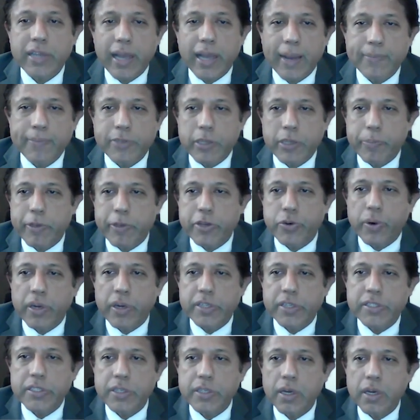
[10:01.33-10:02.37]
the MCP
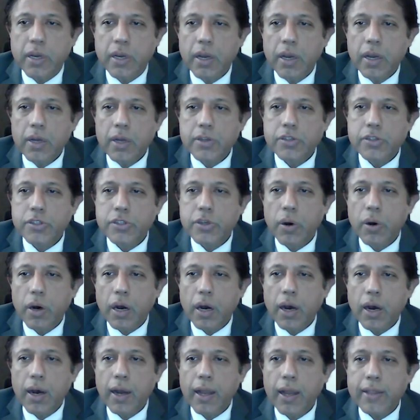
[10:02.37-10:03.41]
joints.
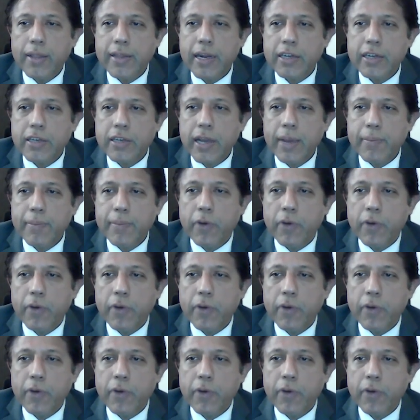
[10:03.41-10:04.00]
So at that time,